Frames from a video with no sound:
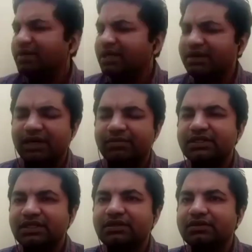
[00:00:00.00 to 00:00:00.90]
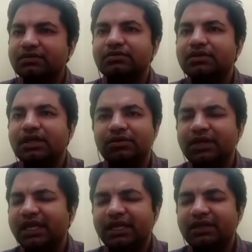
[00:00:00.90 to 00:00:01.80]
and farmers are
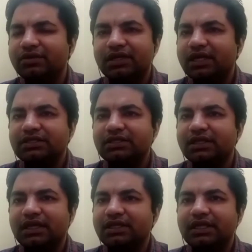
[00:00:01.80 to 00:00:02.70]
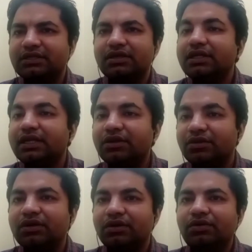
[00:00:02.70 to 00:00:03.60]
looking into it. As in, it's not that they do
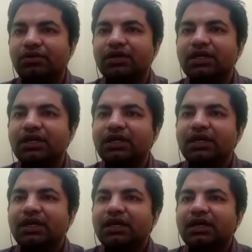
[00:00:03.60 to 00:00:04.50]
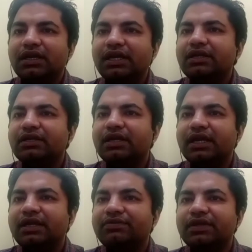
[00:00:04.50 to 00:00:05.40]
not know, right?
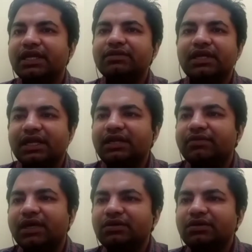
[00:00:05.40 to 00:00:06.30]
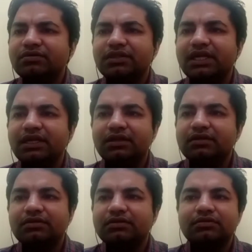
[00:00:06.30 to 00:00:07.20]
If you give the right value,
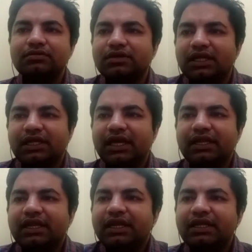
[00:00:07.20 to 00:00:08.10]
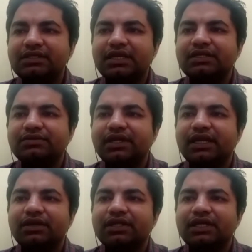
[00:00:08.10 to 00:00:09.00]
they are in any case
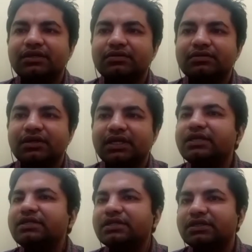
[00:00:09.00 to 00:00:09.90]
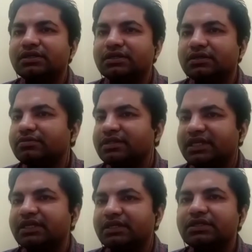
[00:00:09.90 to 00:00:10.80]
transferring it to their kids in the
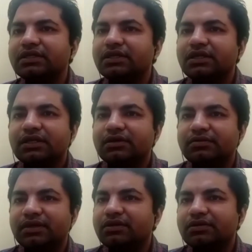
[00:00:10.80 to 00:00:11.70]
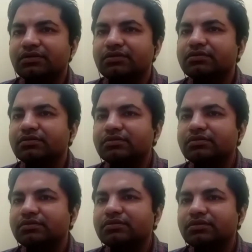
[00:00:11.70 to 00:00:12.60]
cities to
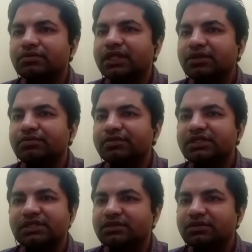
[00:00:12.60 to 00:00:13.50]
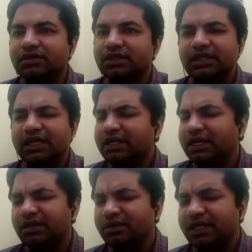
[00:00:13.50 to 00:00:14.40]
do their own business. So they're
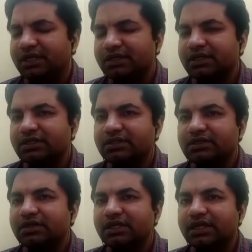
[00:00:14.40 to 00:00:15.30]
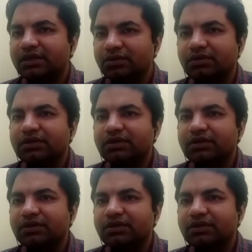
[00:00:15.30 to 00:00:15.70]
doing it. So it's not that they don't.